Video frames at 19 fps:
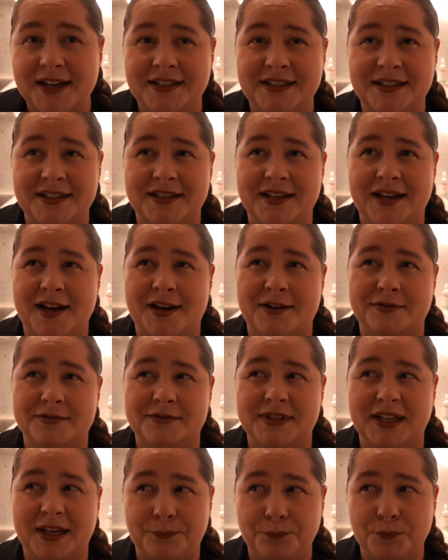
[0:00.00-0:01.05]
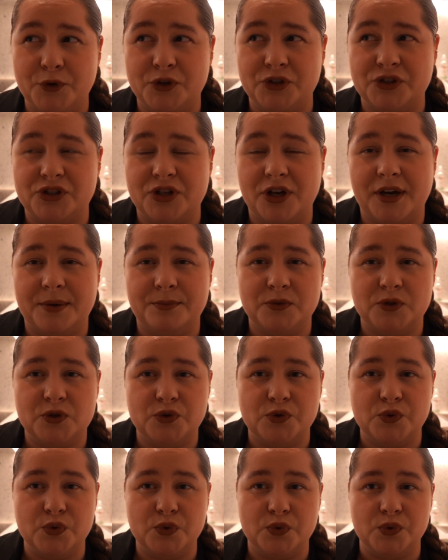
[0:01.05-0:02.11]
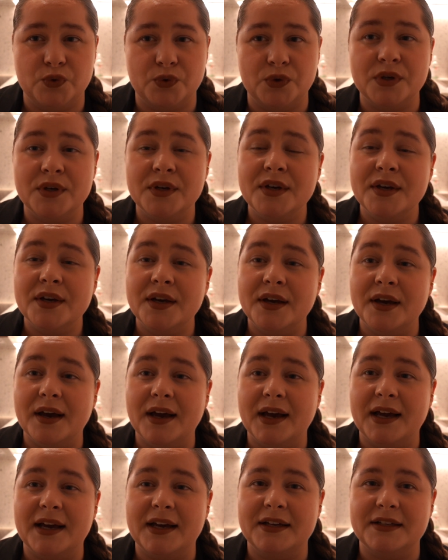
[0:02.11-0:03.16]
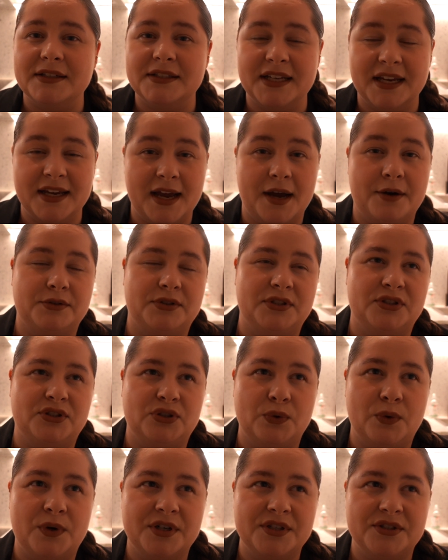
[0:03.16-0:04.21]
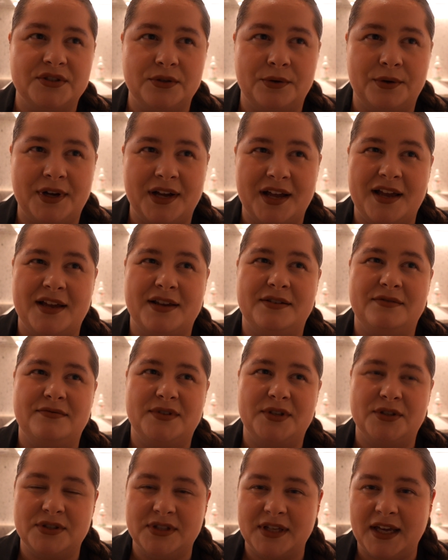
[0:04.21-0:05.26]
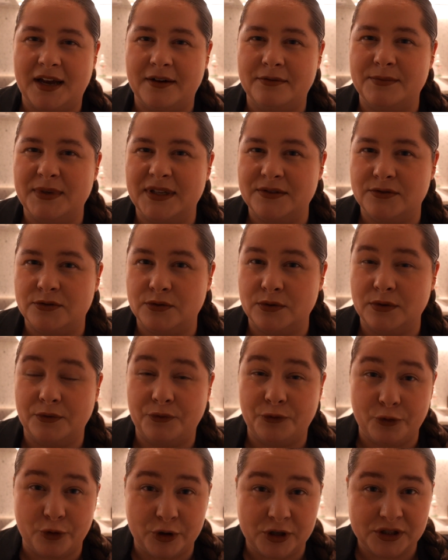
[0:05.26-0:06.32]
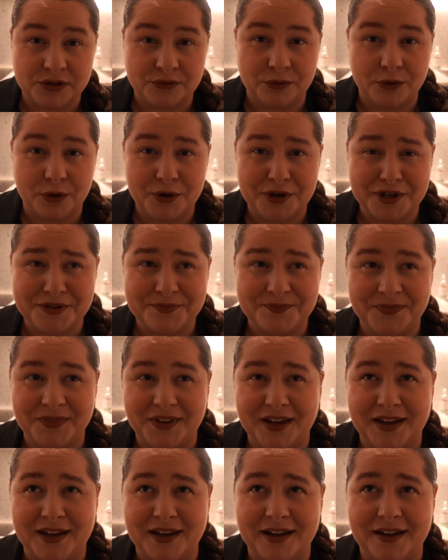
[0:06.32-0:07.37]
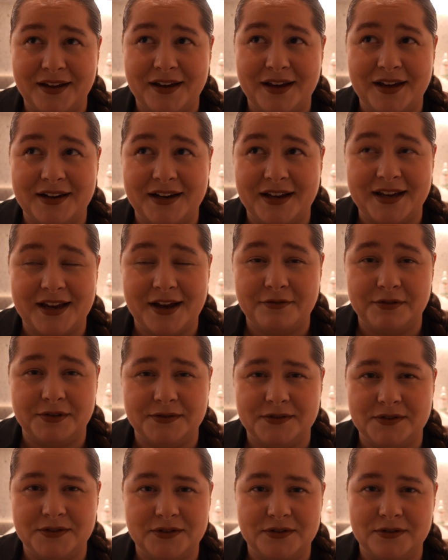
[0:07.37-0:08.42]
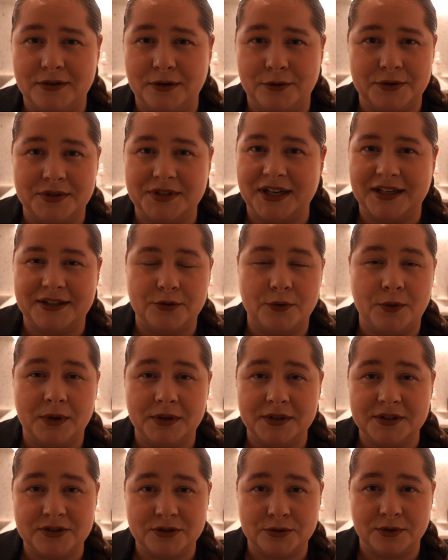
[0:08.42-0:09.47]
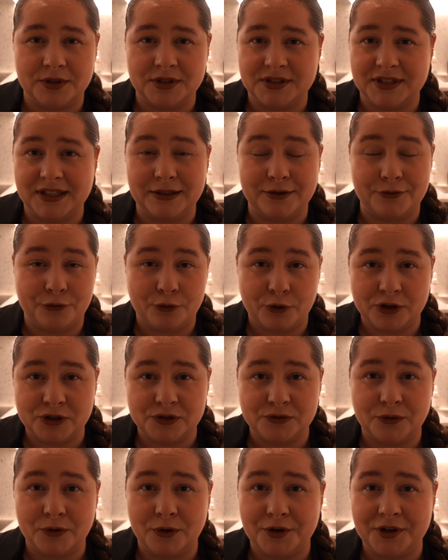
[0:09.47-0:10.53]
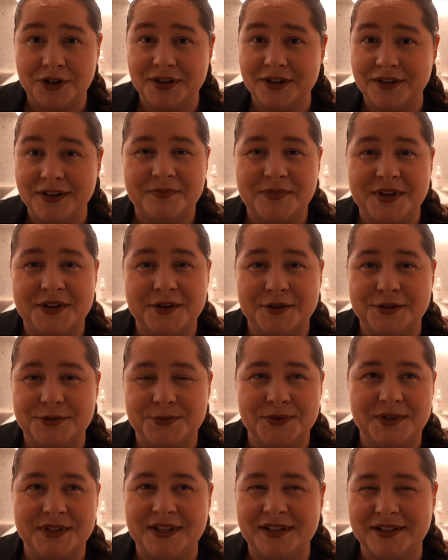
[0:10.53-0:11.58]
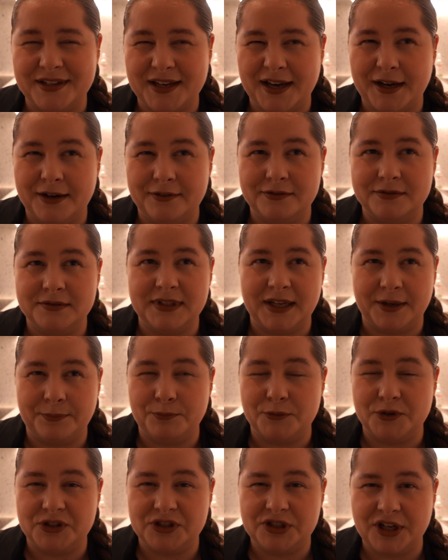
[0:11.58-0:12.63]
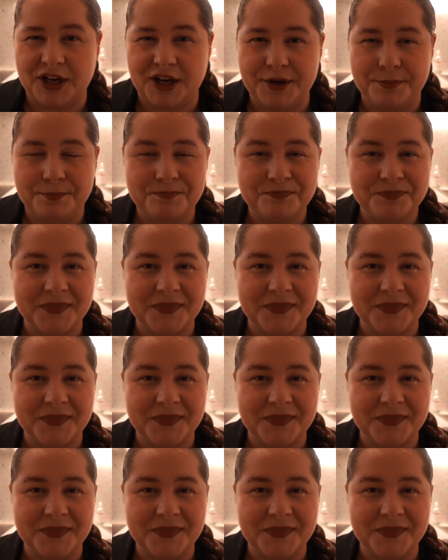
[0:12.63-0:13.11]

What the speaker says: I didn't have that much time to check out the store, so I just have been to the first floor. And I haven't looked at all the stores in the first floor because we didn't have that much time.